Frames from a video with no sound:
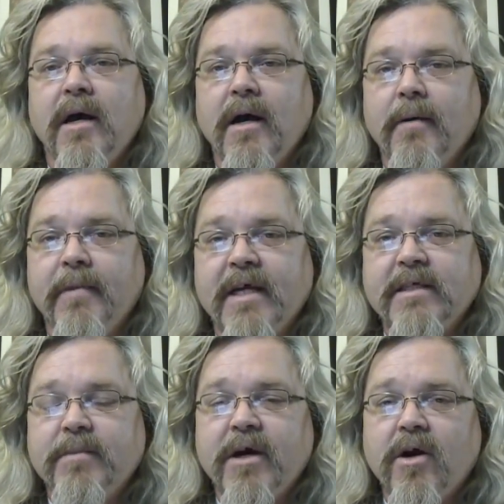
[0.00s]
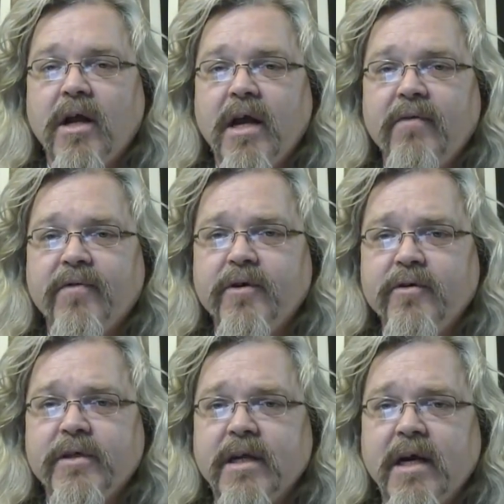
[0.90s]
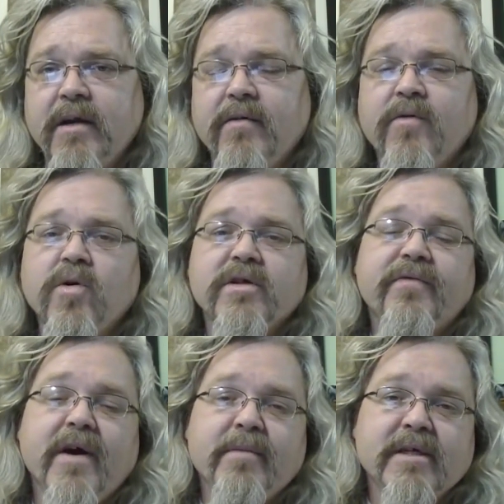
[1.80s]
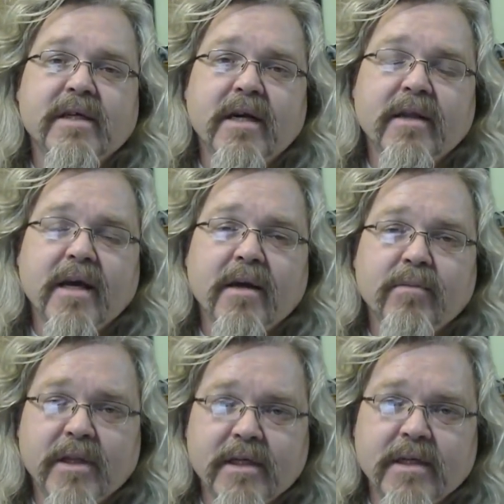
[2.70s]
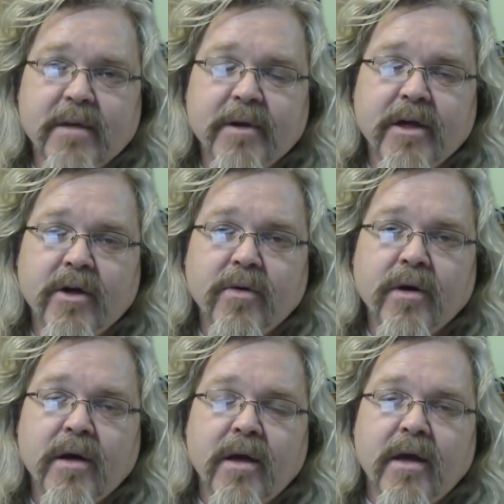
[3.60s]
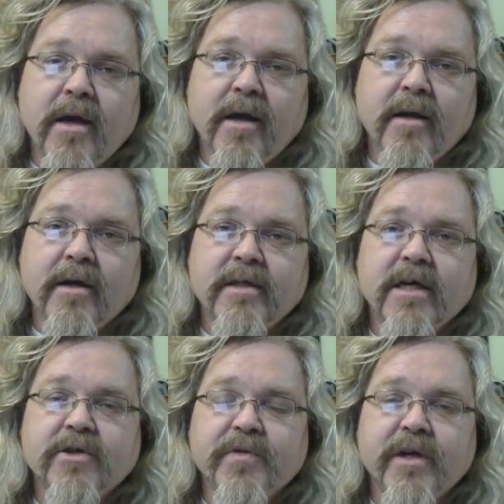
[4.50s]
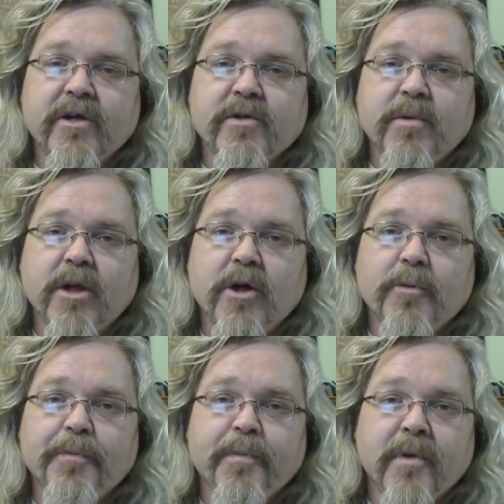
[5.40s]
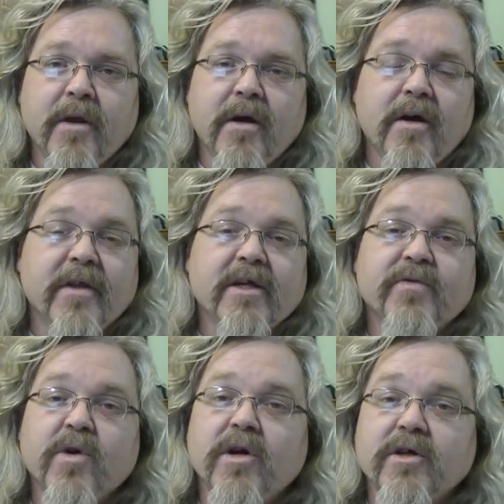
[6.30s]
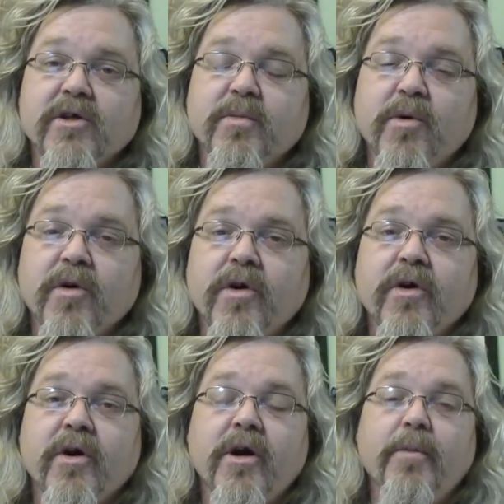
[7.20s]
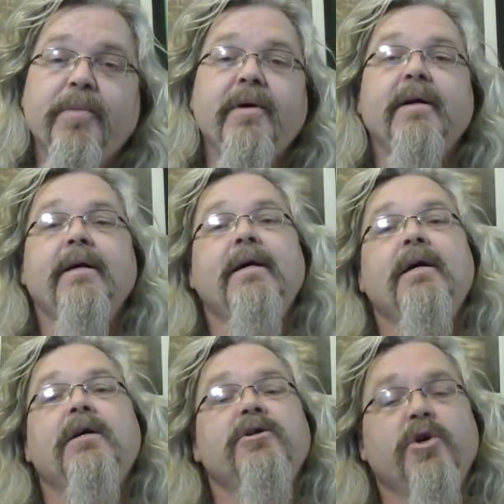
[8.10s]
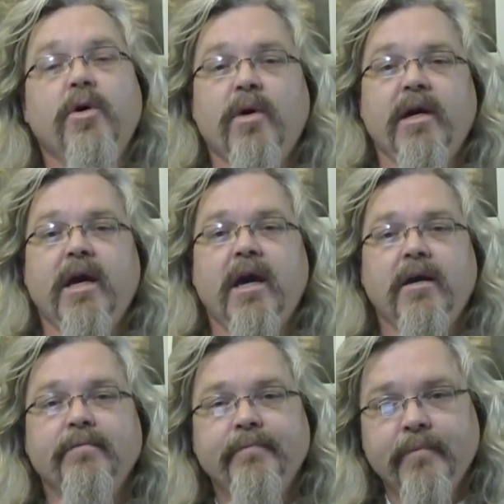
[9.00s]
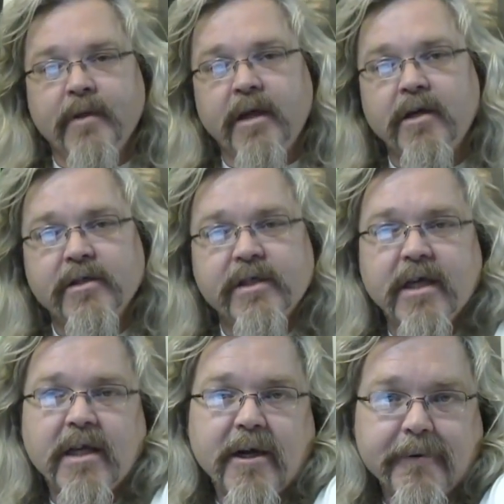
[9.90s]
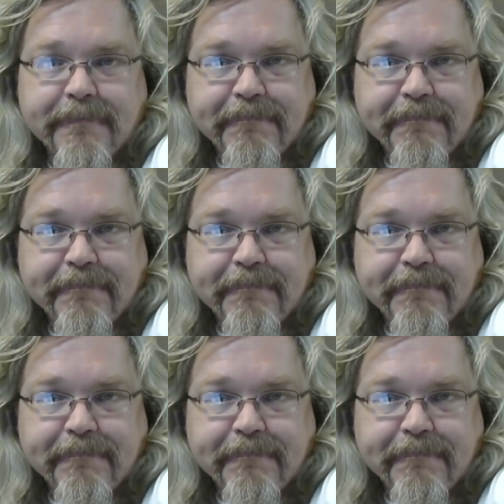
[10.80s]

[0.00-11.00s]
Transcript: um, that's about all I have for you tonight of course if I missed anything please let me know and uh, attach your videos below. Uh, thanks for all your support and all your help. Enjoy what you can, and I'll see you later.